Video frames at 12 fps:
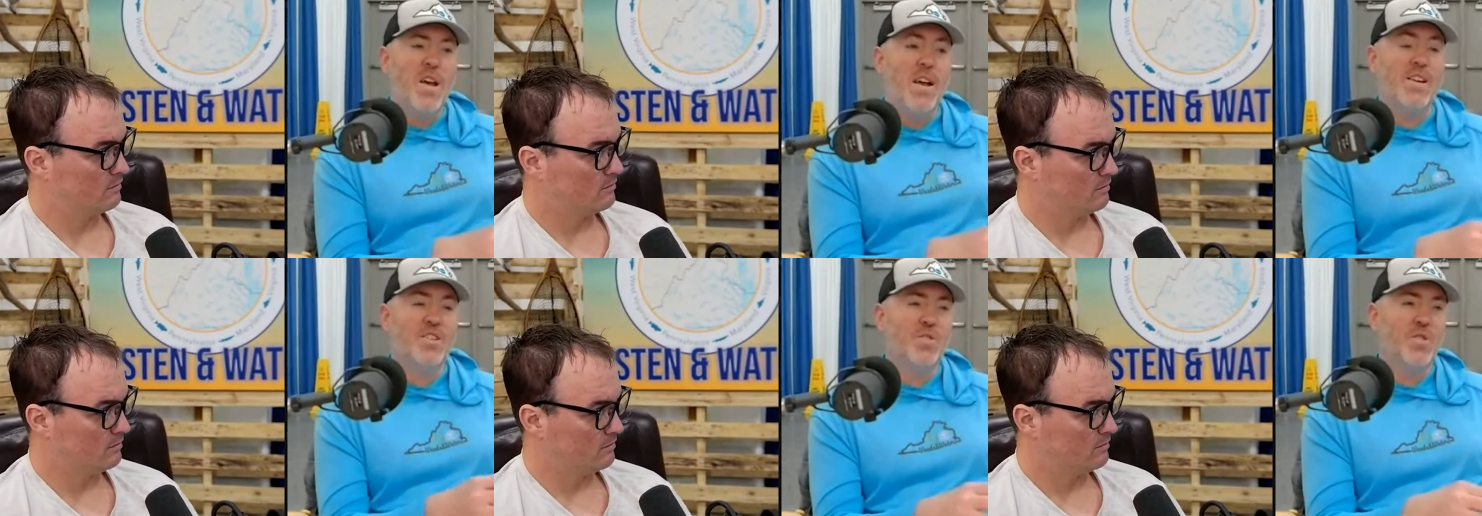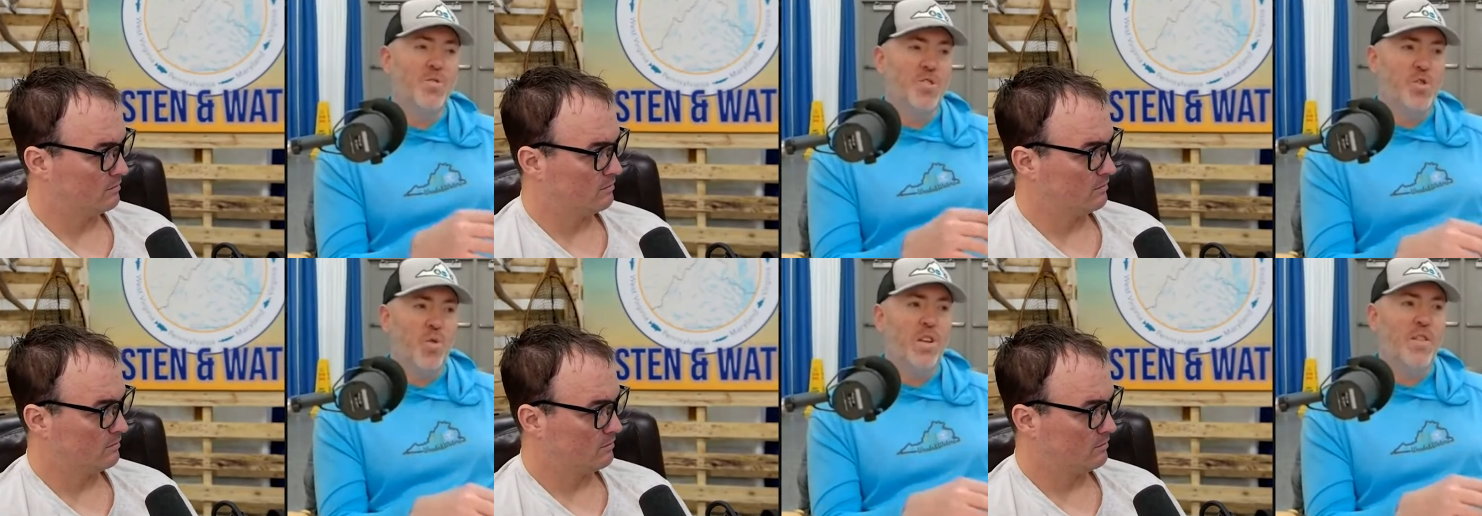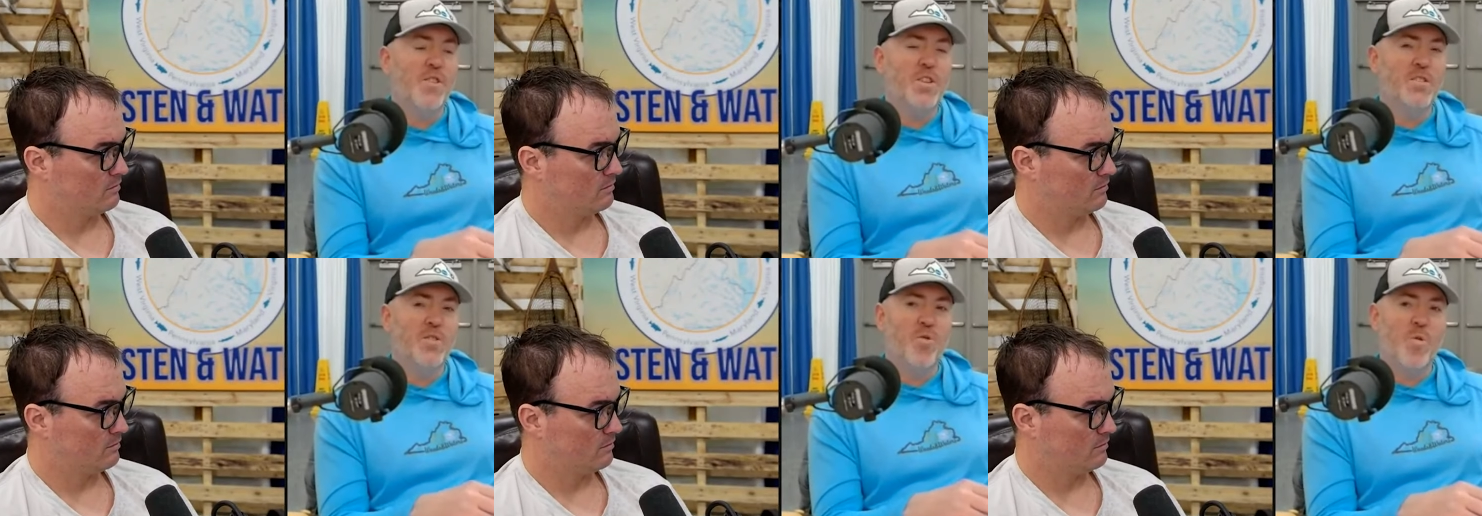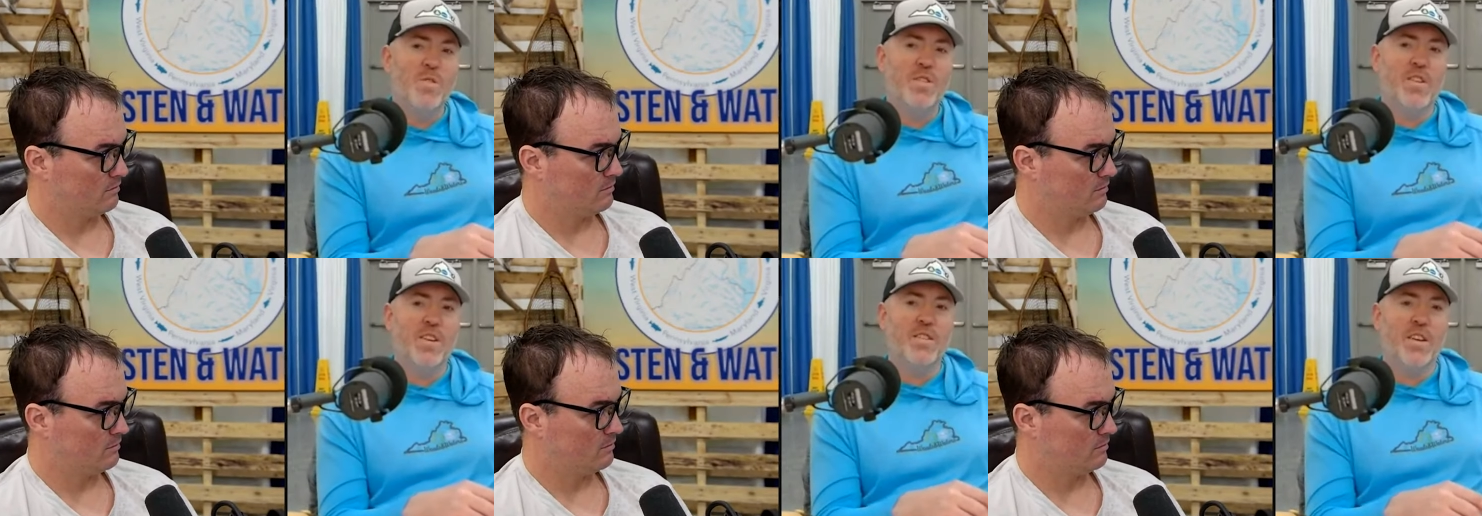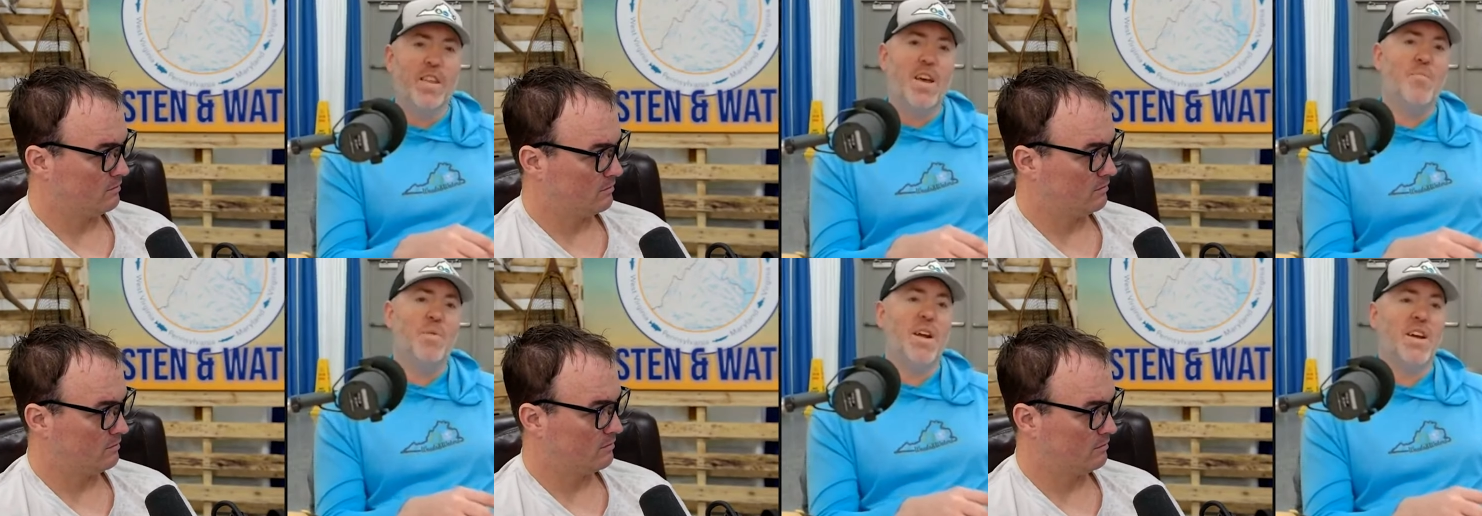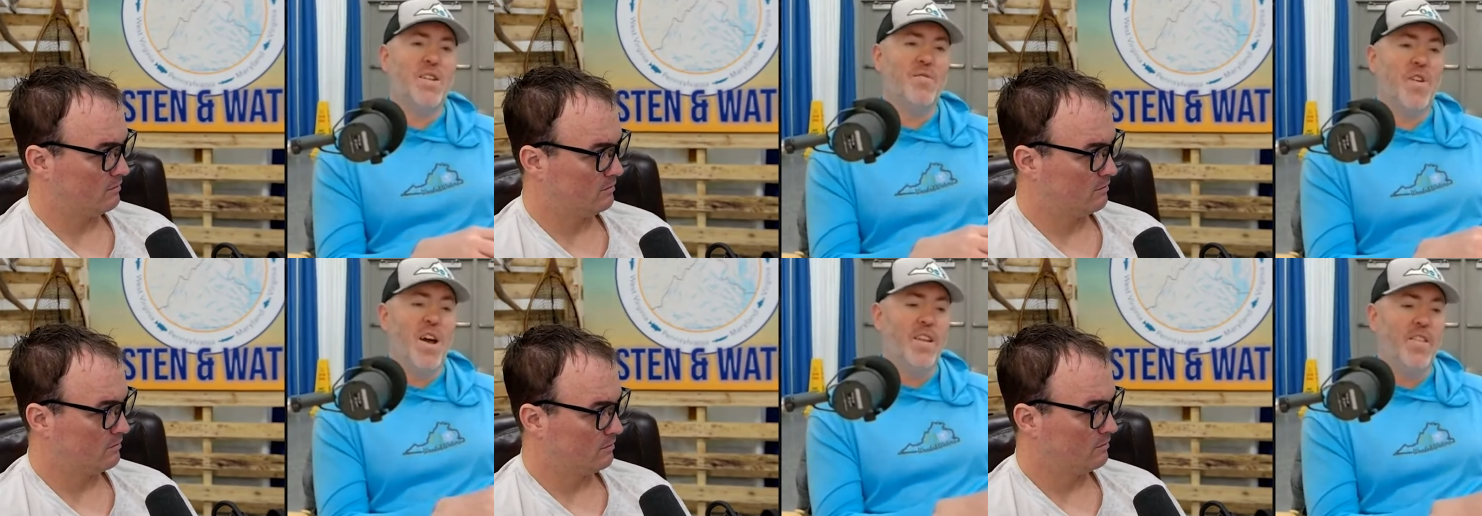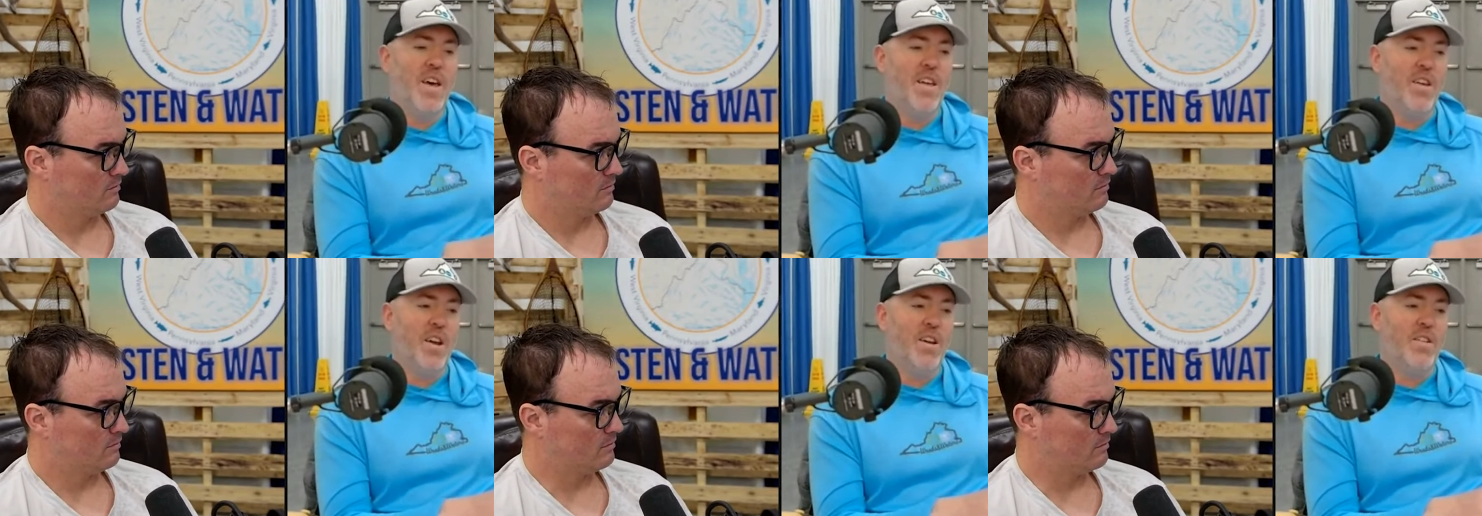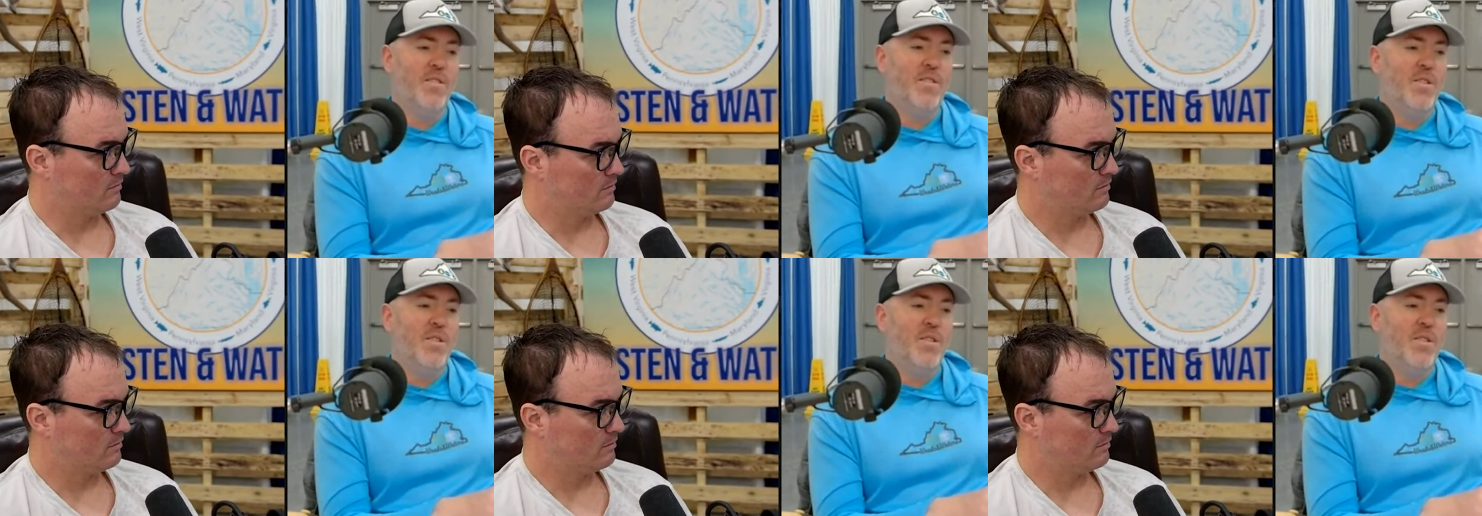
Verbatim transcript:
Speaker 1: and I still do enjoy like fishing the tournaments and things like that. But I kind of find it that like